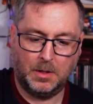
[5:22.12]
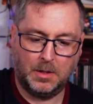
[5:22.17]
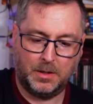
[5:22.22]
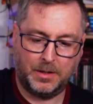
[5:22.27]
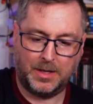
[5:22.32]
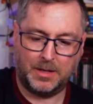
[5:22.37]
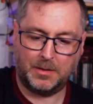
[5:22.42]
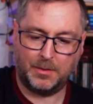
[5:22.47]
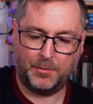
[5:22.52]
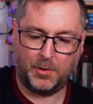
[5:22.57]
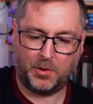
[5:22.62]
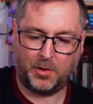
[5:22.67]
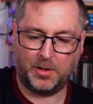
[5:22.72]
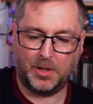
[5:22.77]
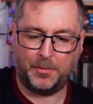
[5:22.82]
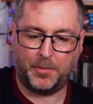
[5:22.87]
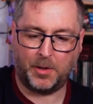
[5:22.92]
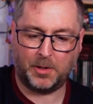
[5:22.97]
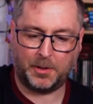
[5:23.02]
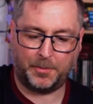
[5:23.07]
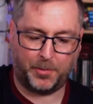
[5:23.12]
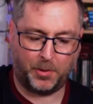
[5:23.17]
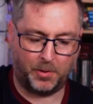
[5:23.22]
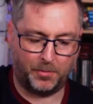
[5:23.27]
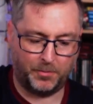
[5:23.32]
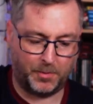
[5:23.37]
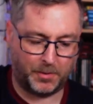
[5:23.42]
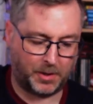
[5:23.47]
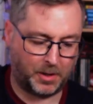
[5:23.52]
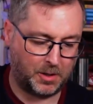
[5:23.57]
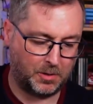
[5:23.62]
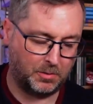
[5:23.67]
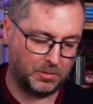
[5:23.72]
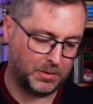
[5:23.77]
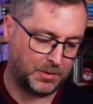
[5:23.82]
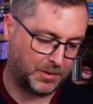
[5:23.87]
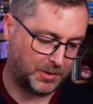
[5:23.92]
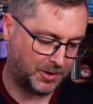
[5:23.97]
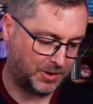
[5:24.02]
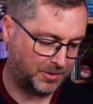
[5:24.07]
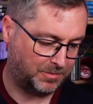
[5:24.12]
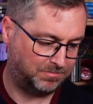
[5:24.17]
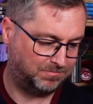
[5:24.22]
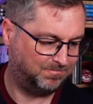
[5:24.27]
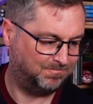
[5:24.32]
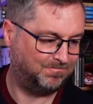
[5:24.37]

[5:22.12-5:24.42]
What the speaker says: Now I'm not going to bother putting one of those